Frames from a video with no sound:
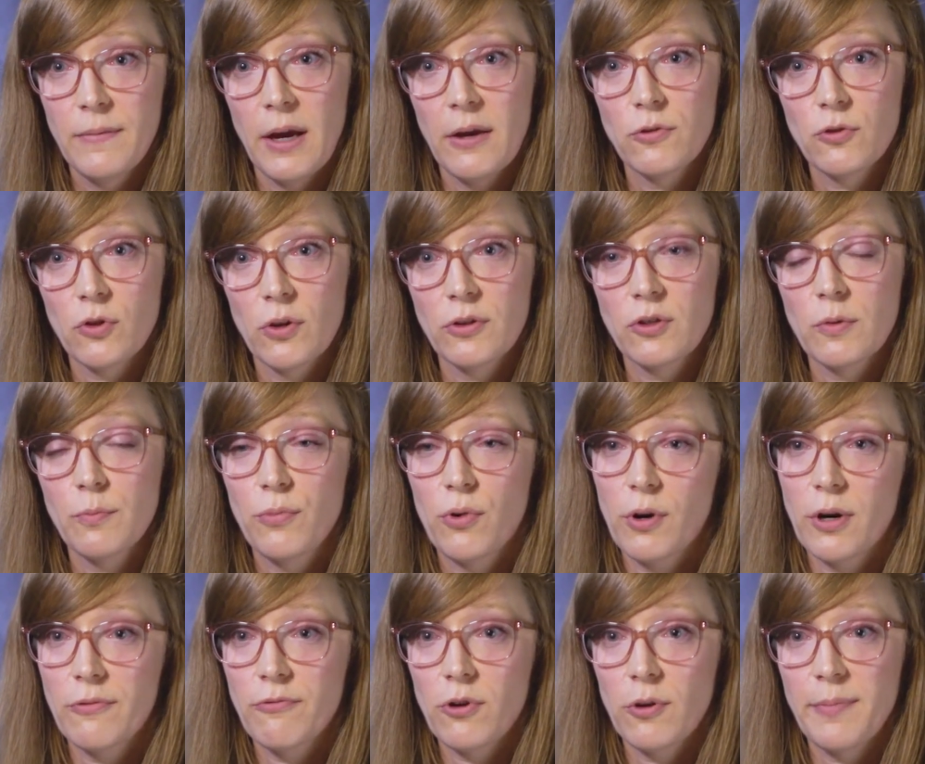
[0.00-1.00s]
And so it's
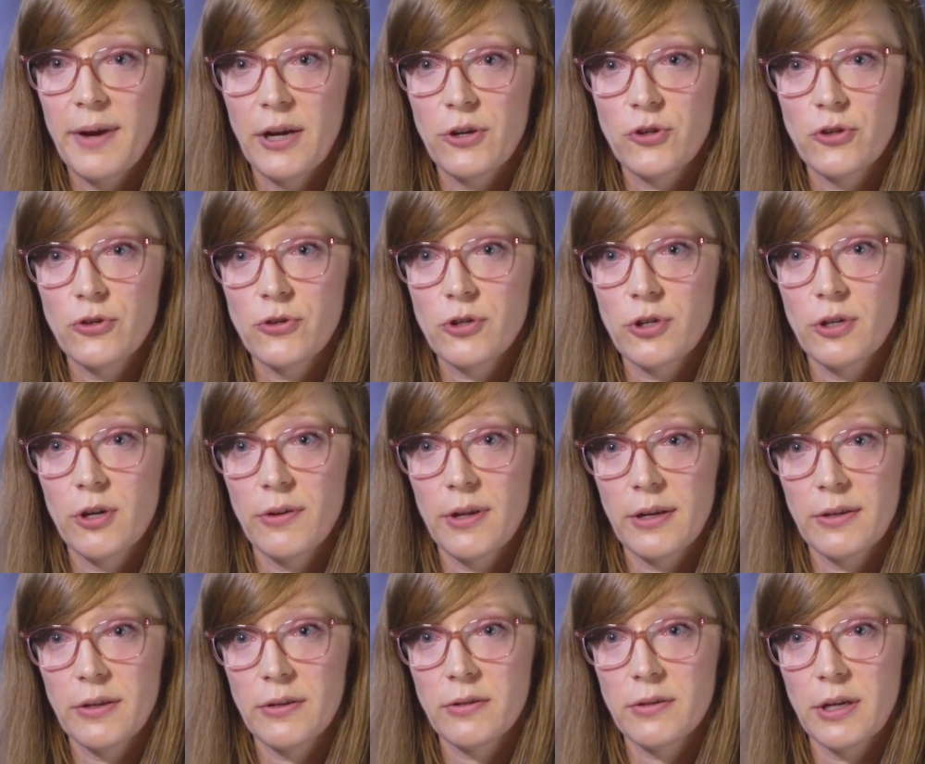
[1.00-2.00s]
important for patients to know
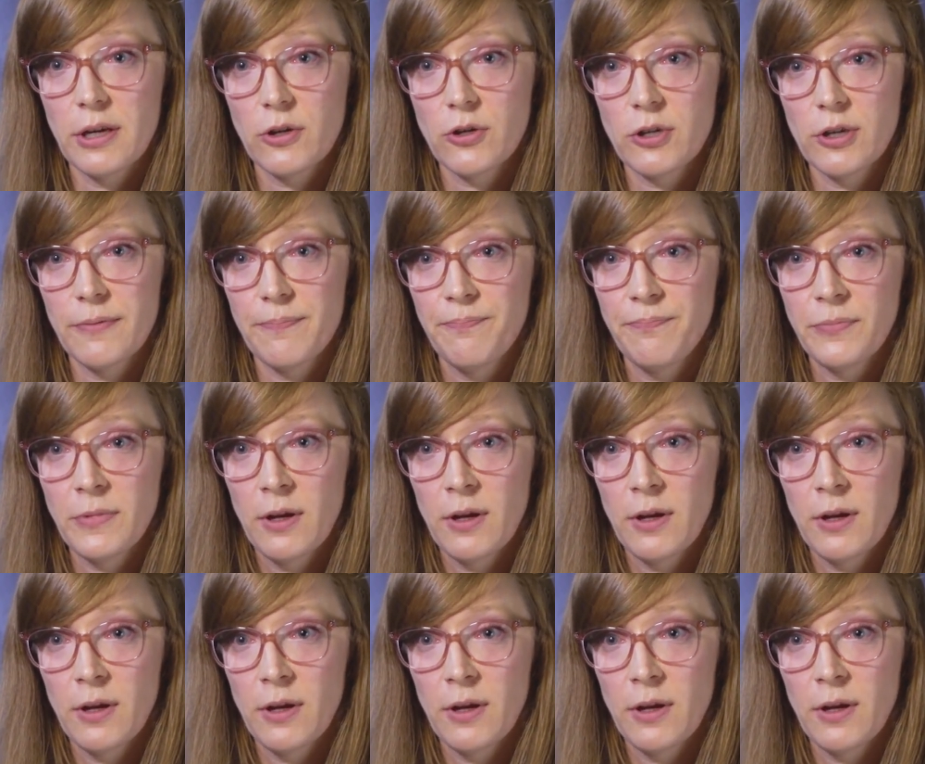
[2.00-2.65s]
that distinction.